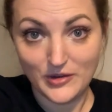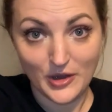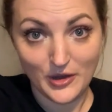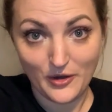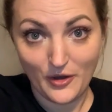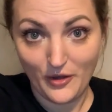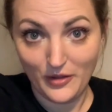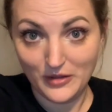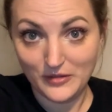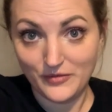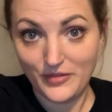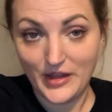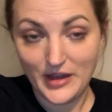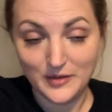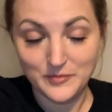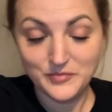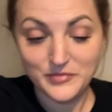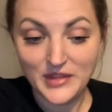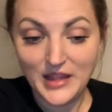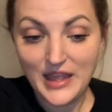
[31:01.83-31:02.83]
not all of
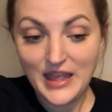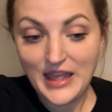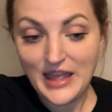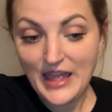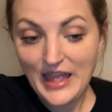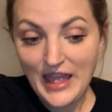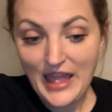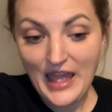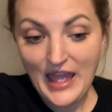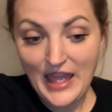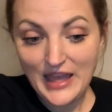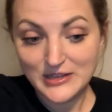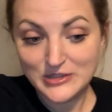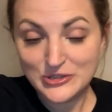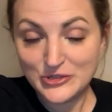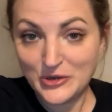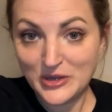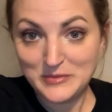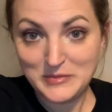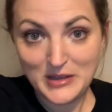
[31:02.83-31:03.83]
them, and
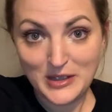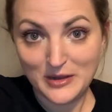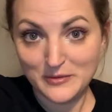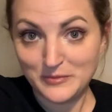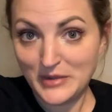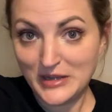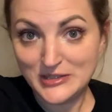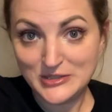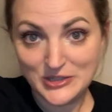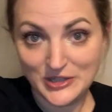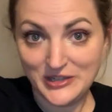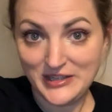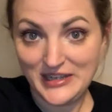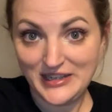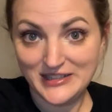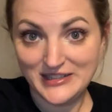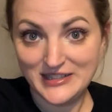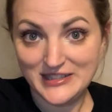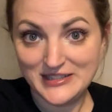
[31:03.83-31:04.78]
join me on my journey.